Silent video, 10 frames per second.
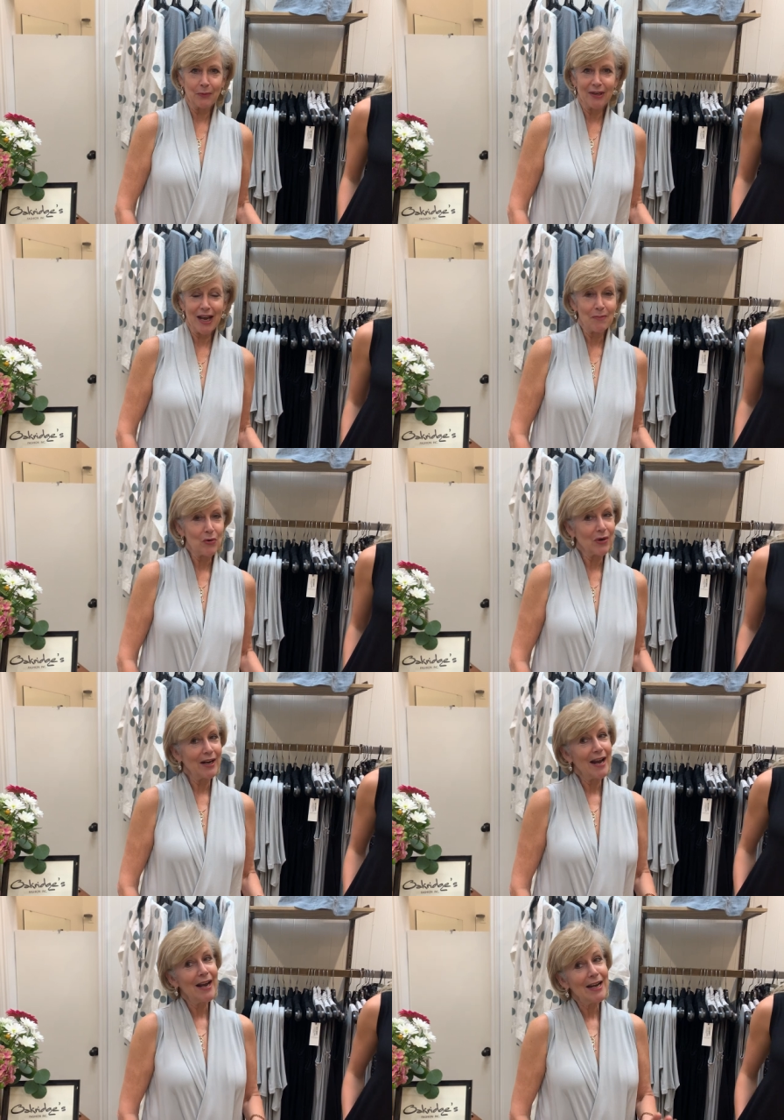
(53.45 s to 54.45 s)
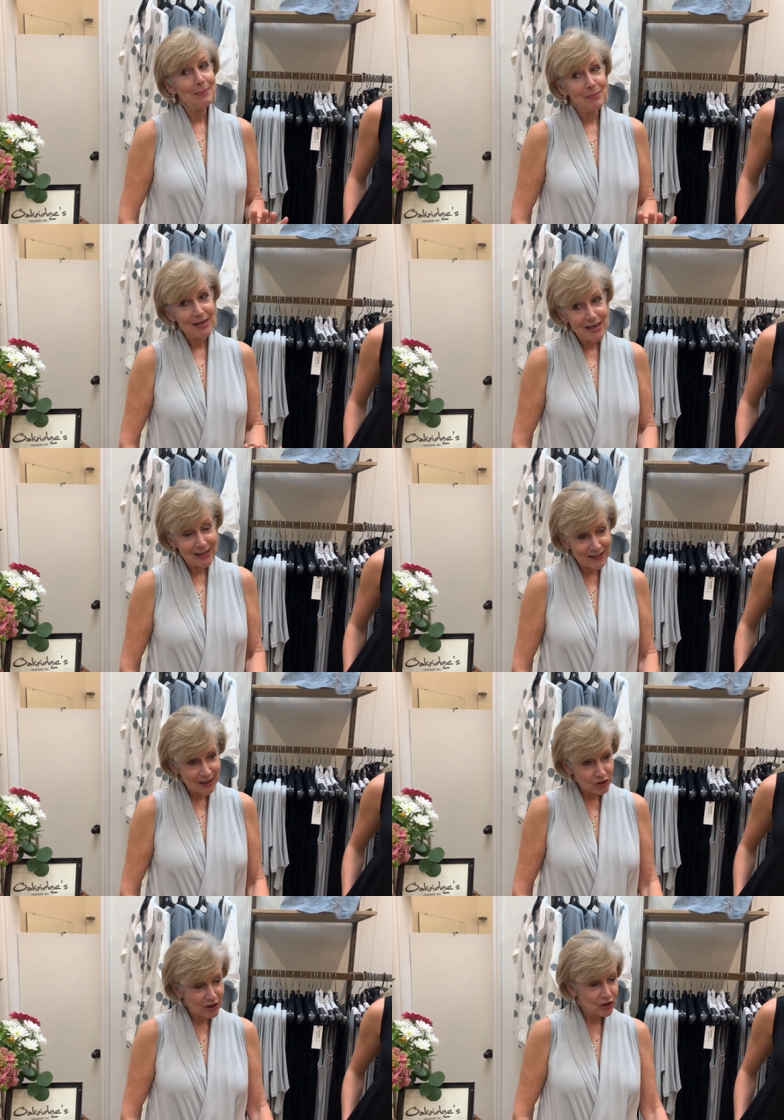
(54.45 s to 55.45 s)
can we get more? And being
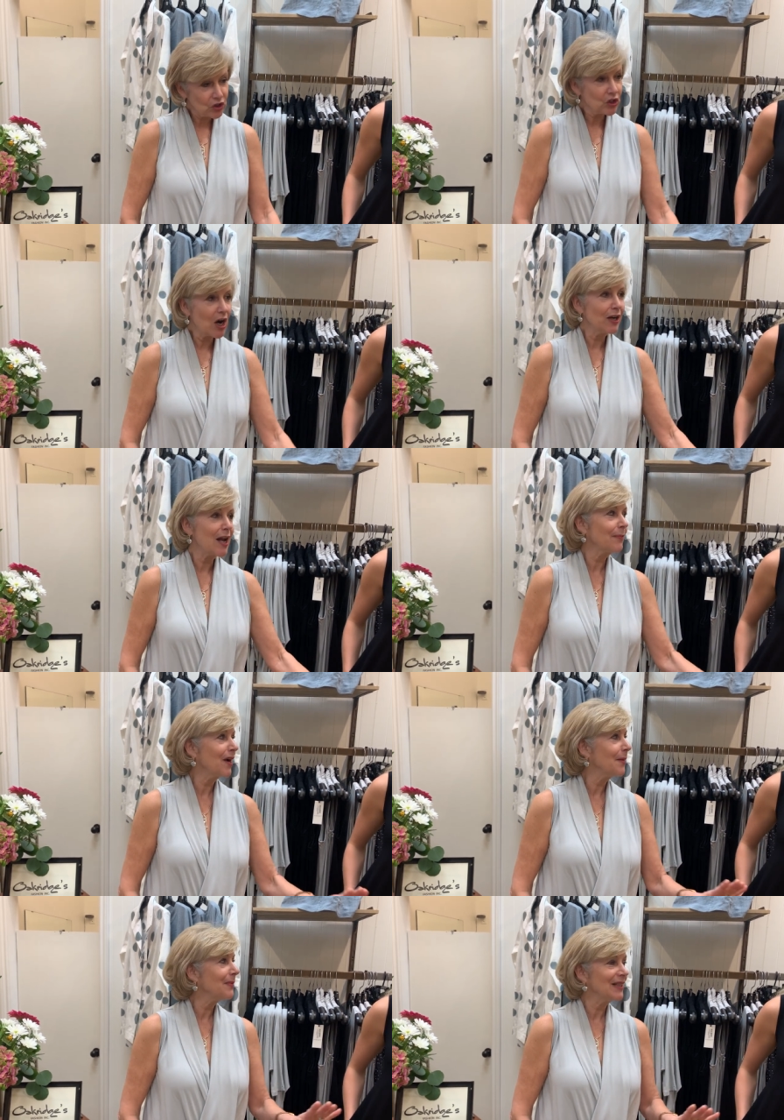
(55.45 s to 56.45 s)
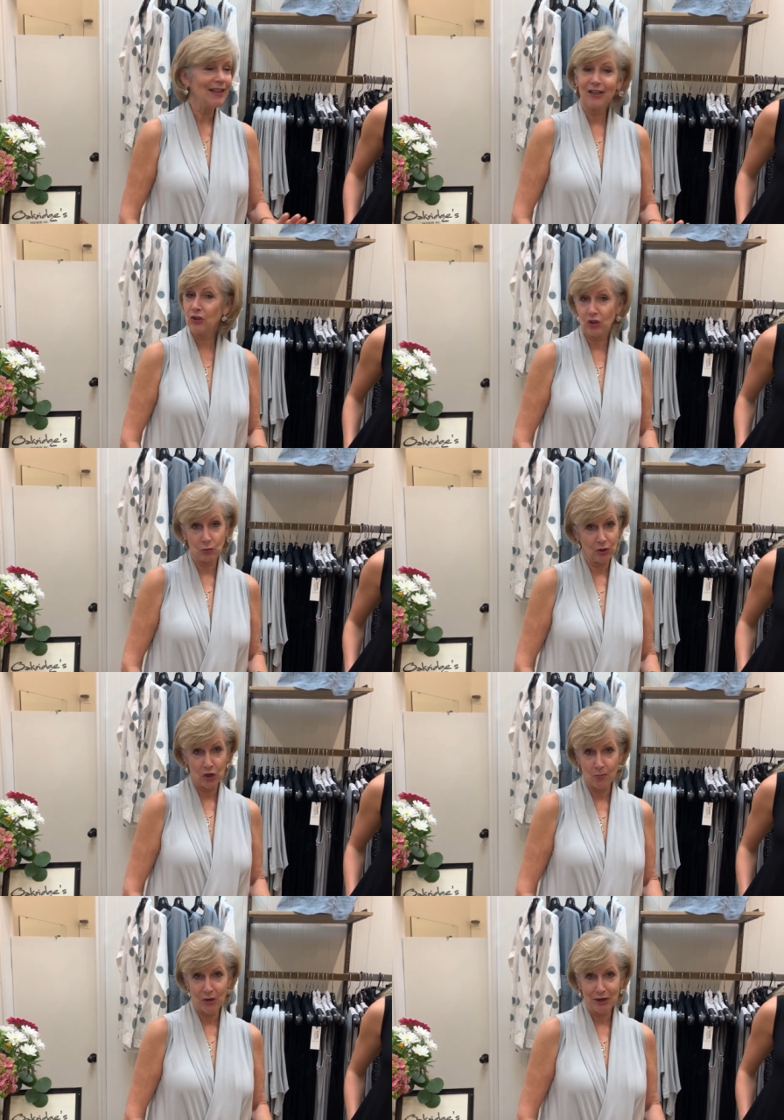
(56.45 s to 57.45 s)
such a startup company, there just were
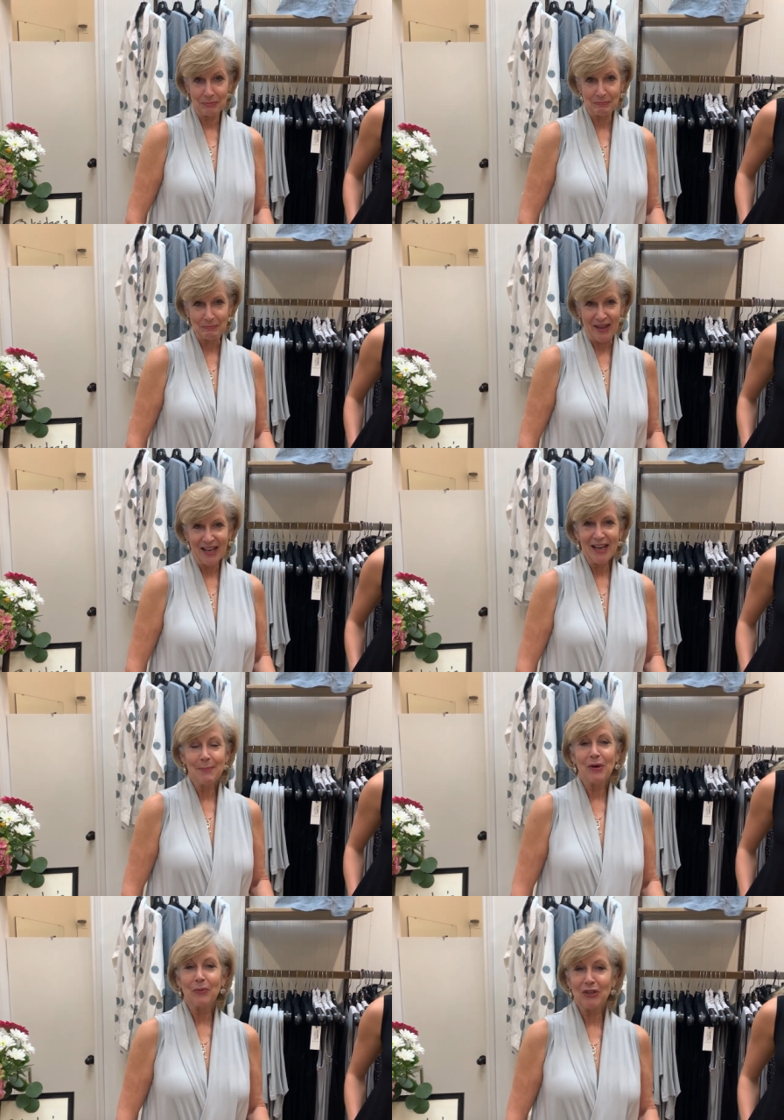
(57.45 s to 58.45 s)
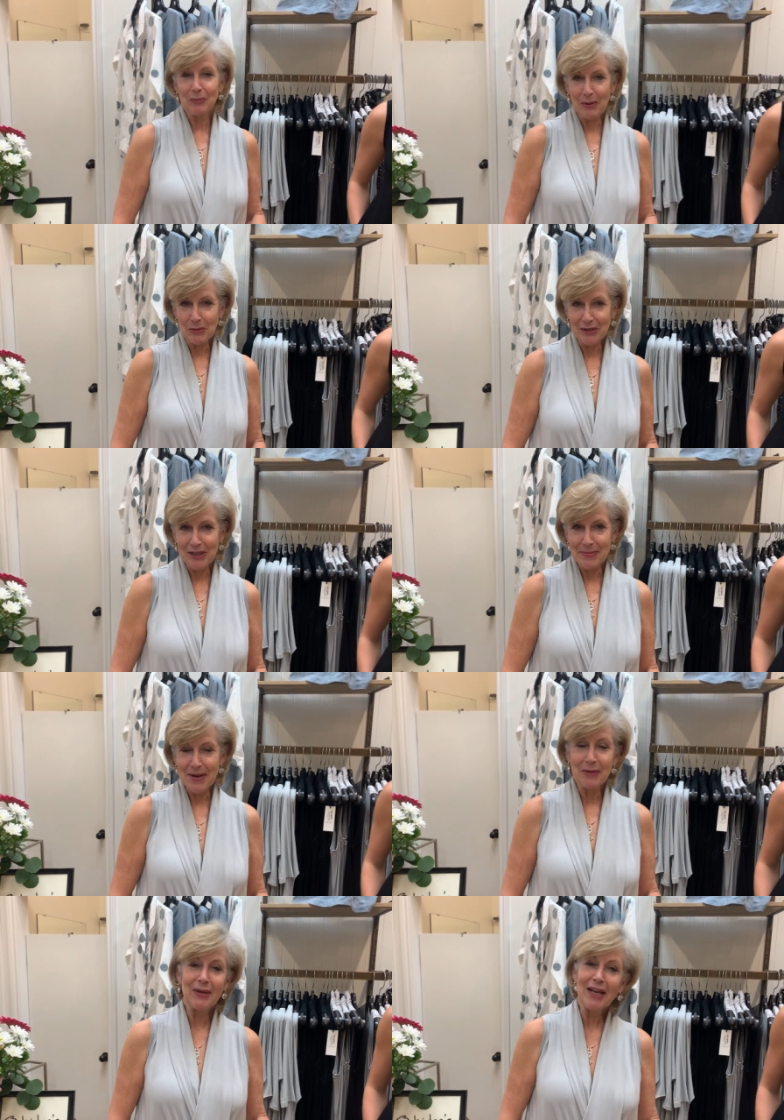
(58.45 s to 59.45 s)
no more. But we spoke to them
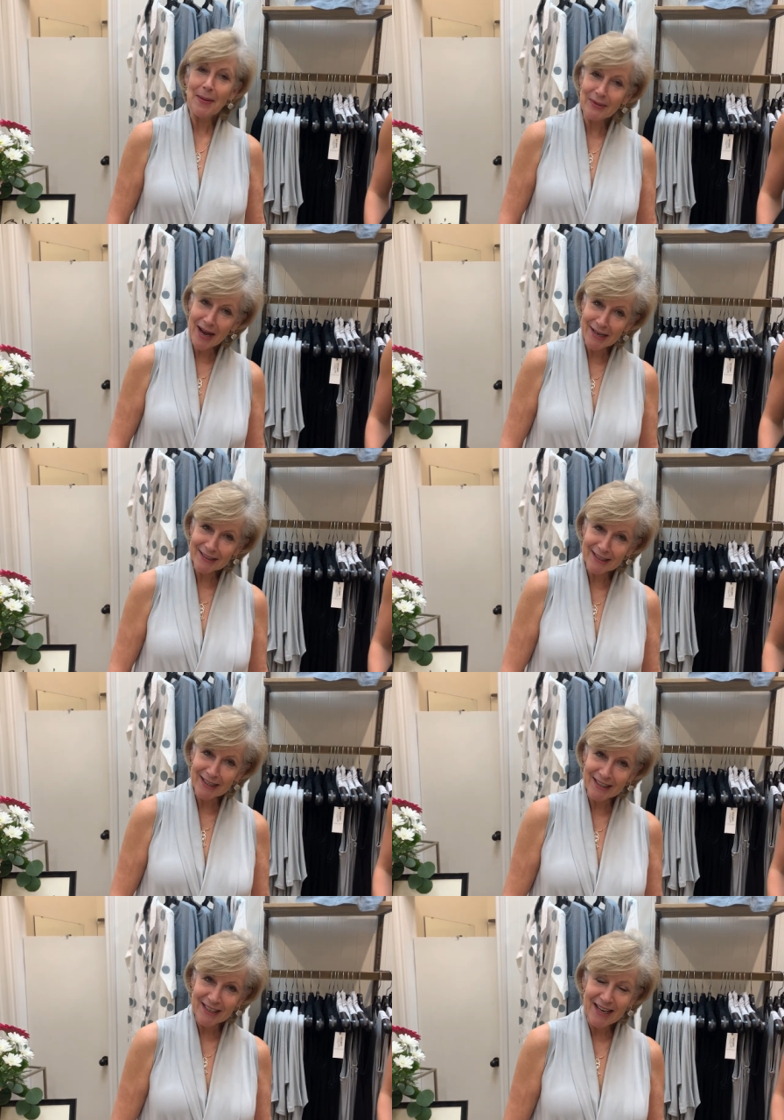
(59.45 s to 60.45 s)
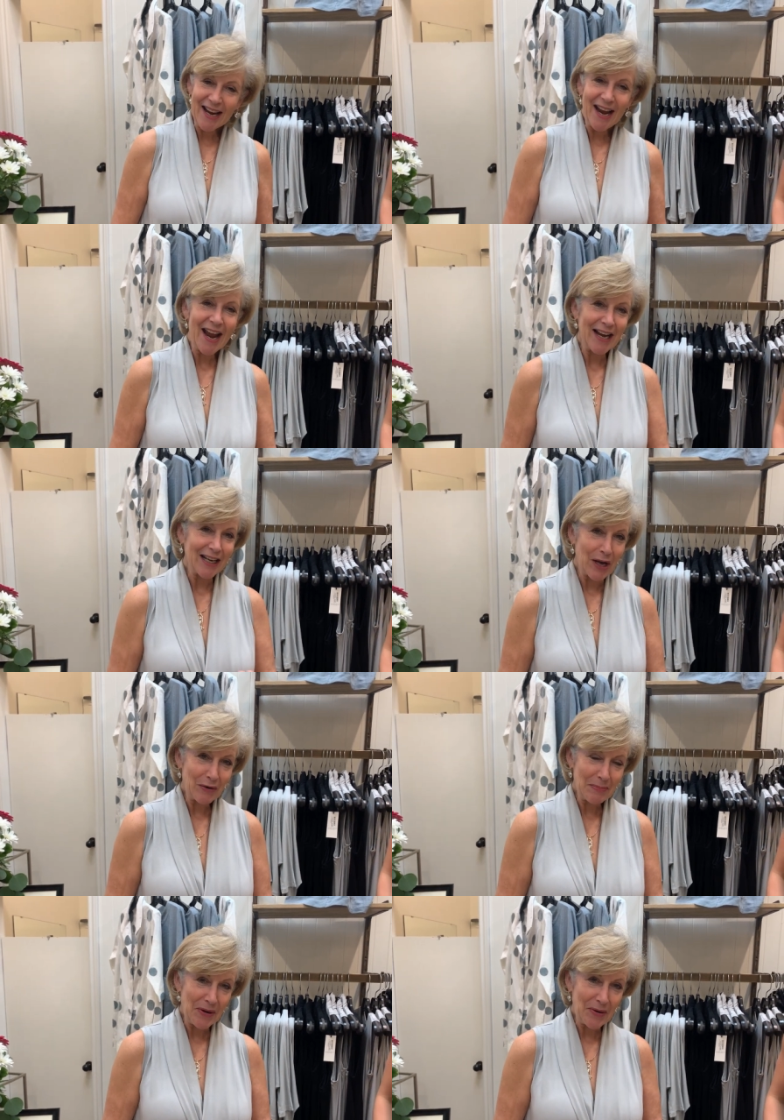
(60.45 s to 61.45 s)
and we kept asking. And lo
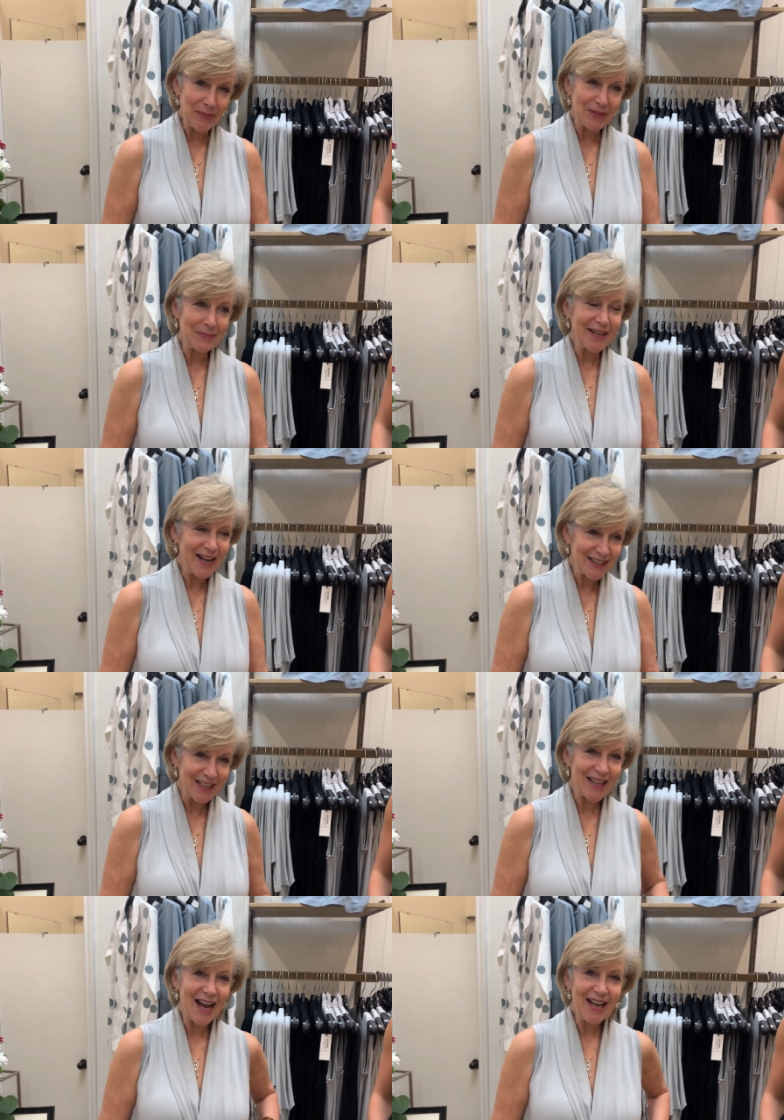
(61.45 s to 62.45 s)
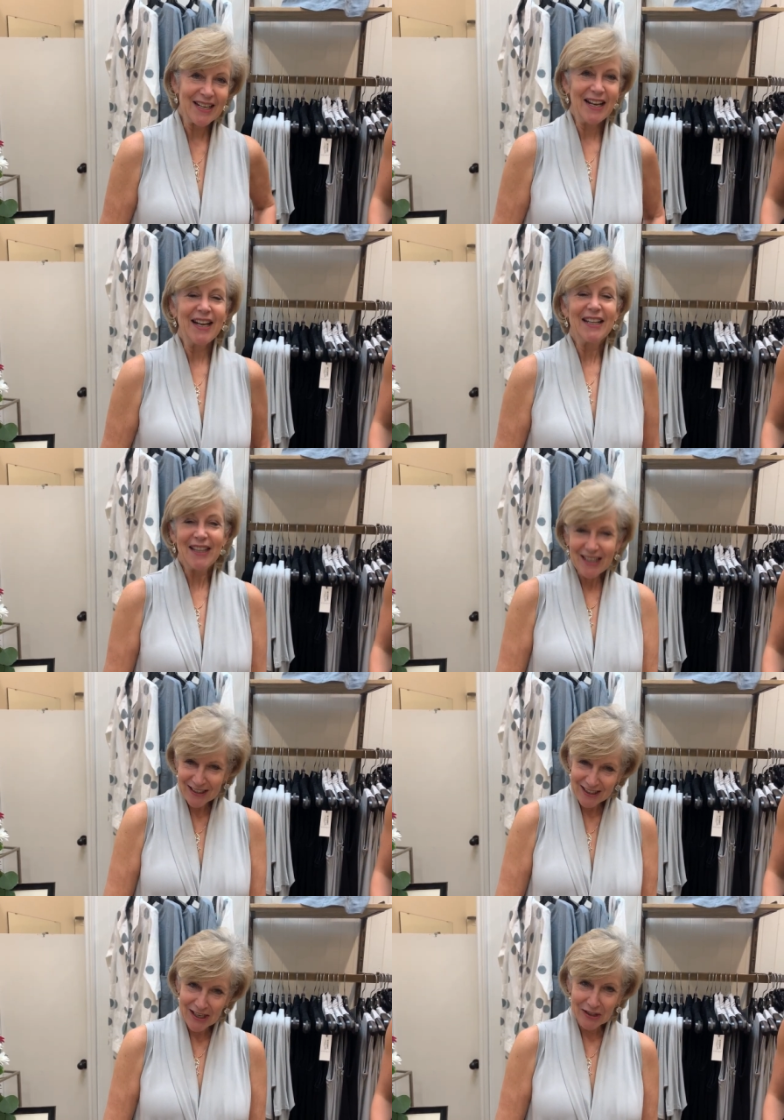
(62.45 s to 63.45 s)
and behold, because of that,
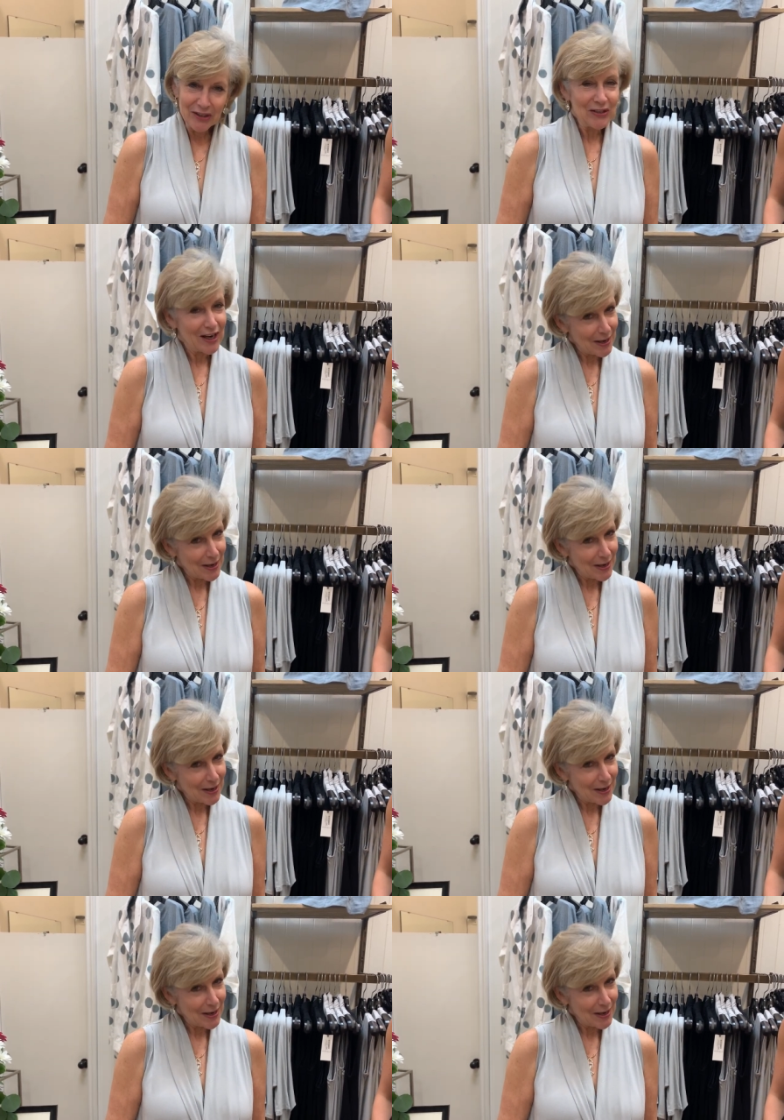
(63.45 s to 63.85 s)
this year, a